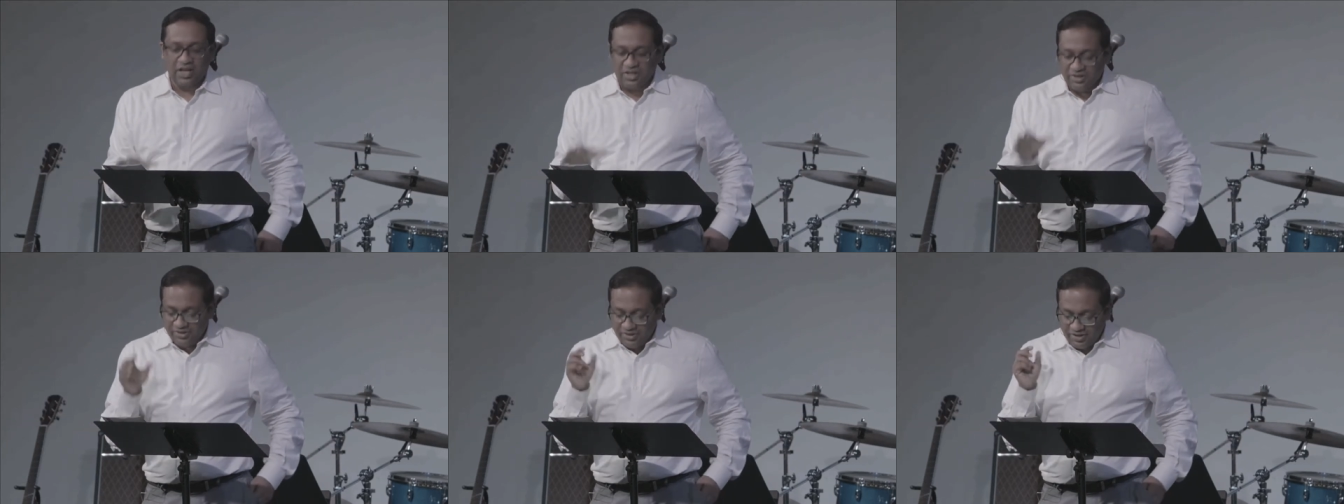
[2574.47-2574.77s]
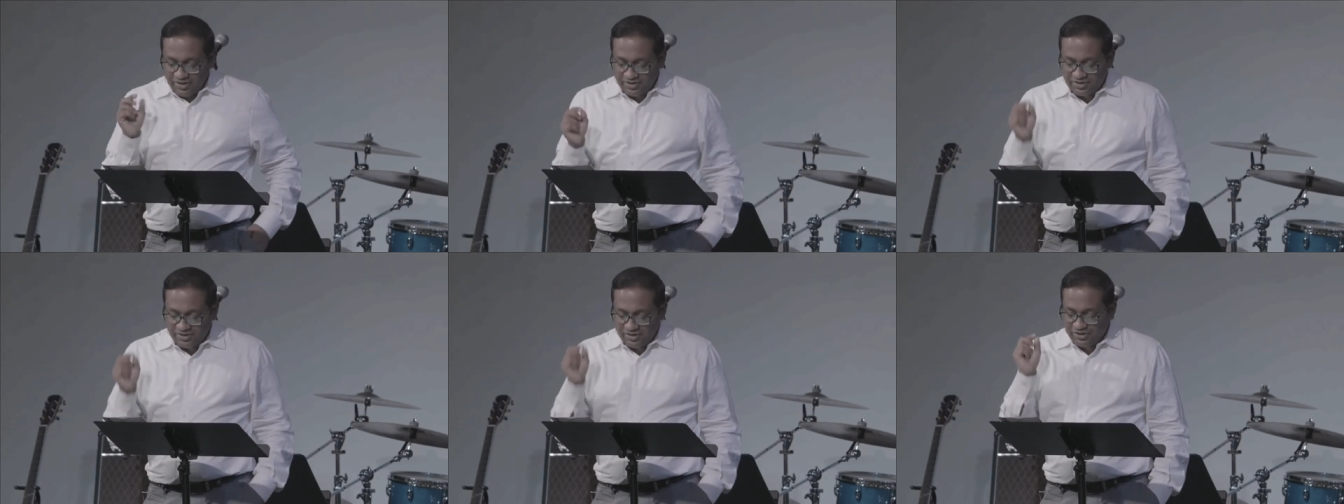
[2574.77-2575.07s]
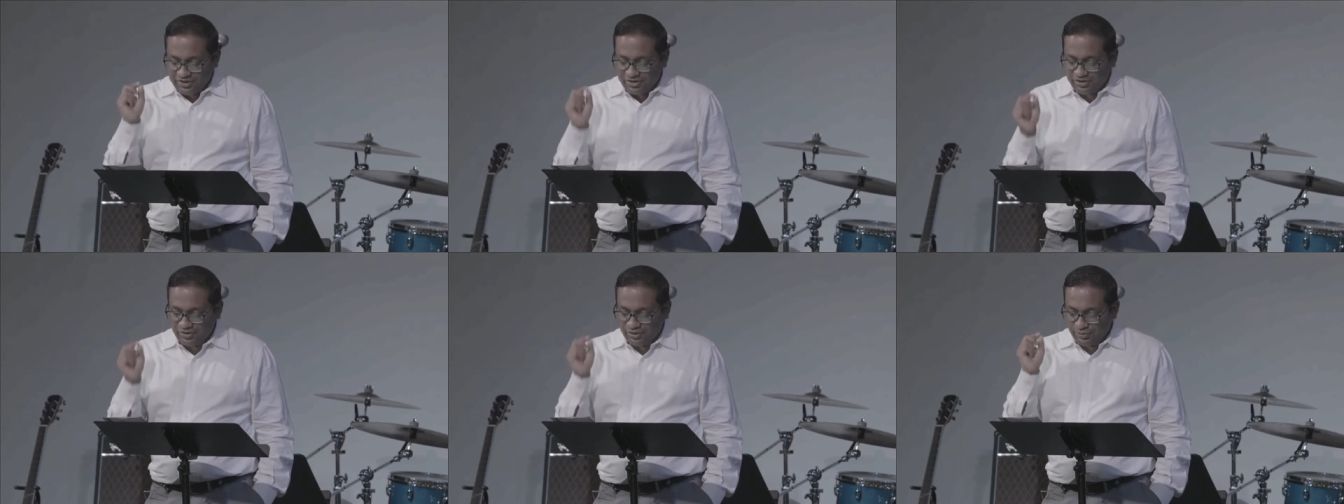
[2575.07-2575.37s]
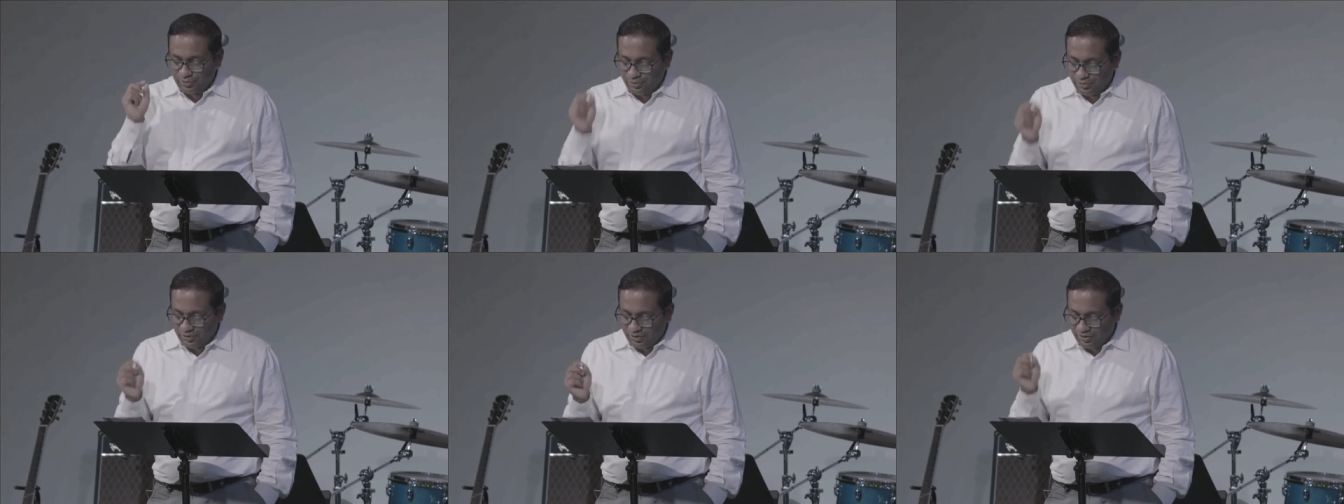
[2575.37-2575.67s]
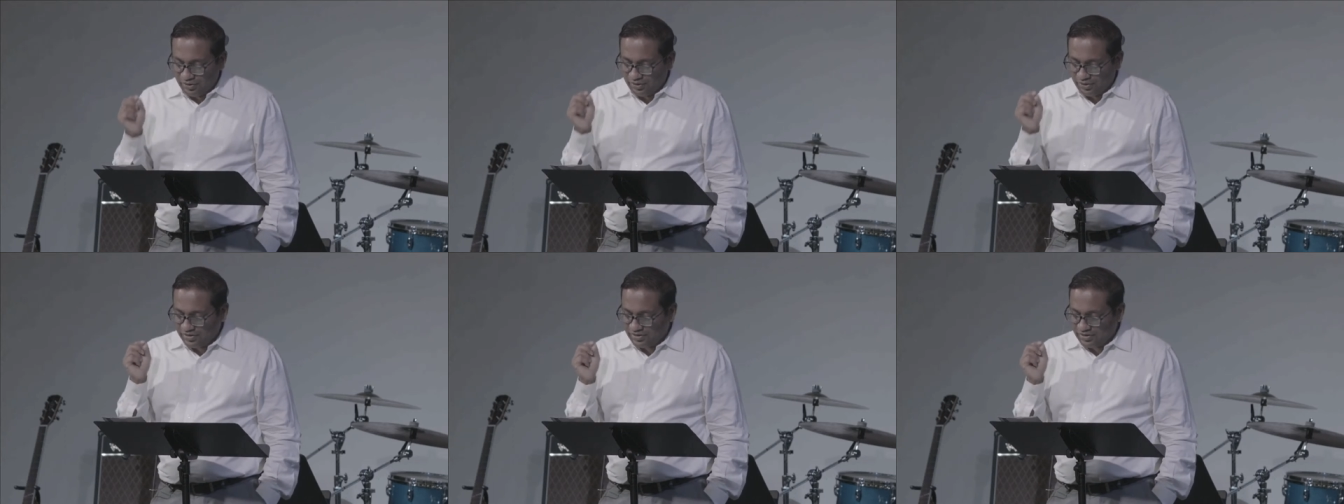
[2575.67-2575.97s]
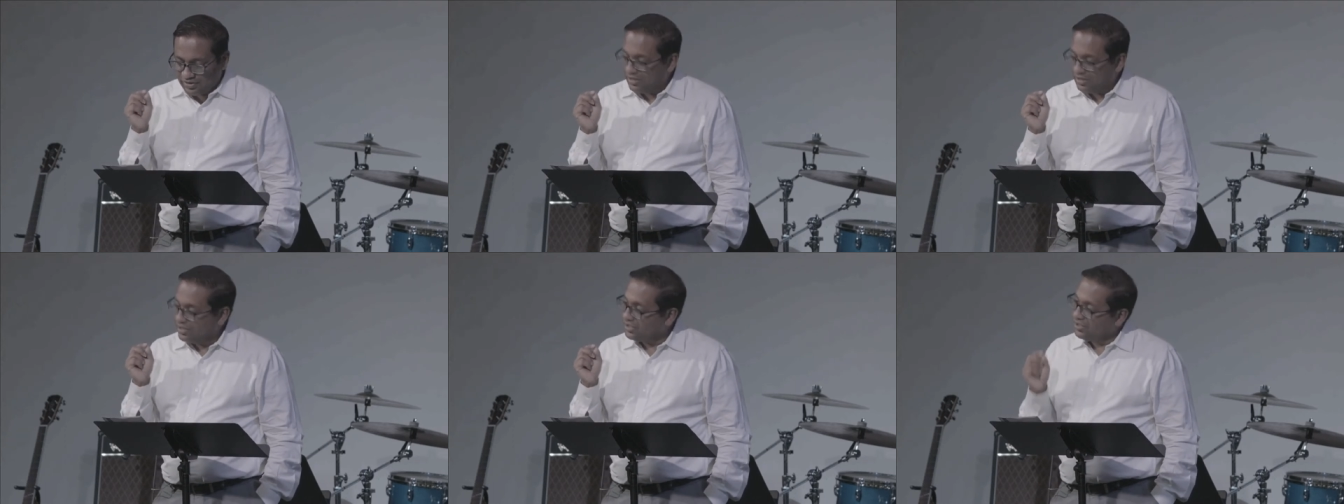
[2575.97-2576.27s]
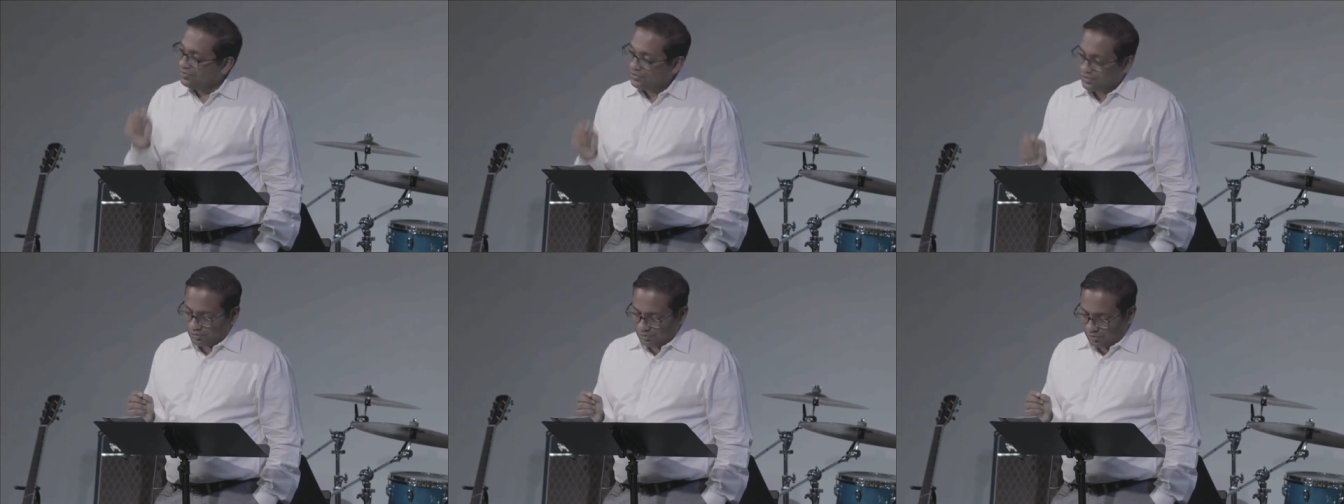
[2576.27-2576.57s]
listen to the words
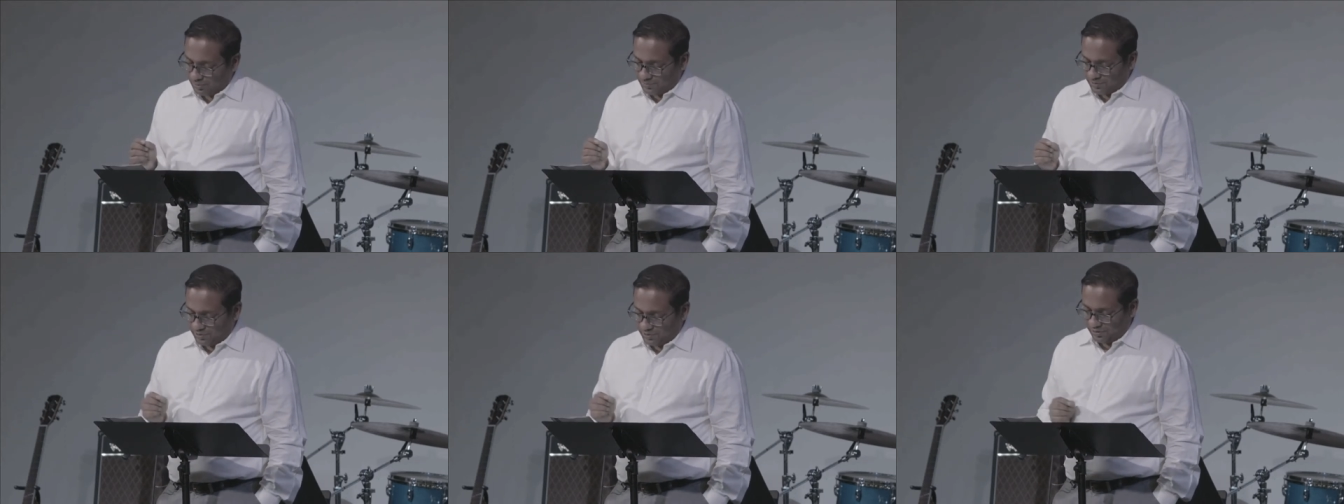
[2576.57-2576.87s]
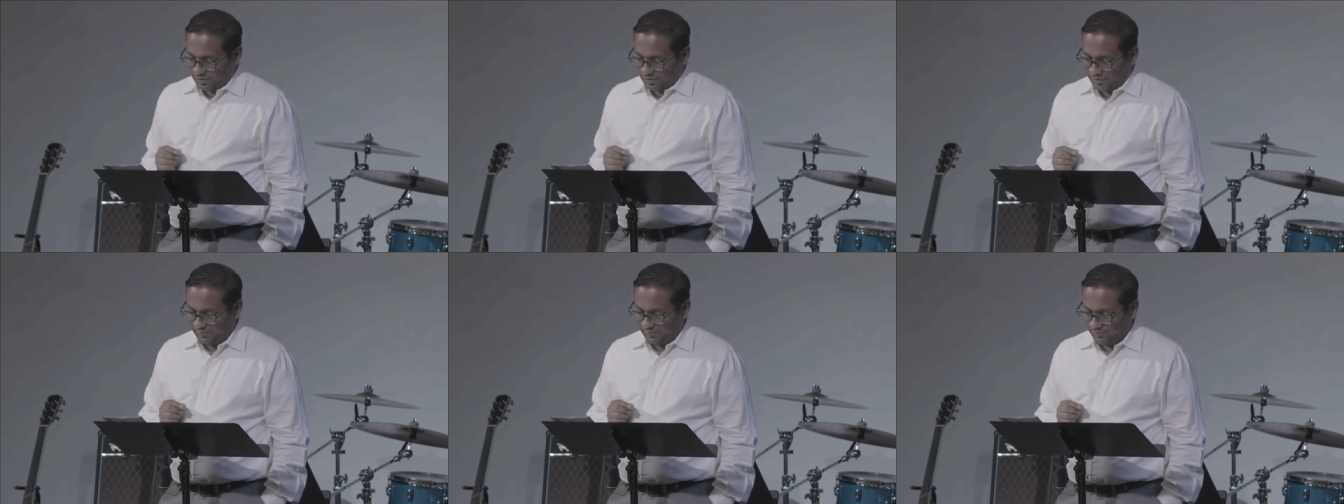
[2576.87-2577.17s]
of Scripture.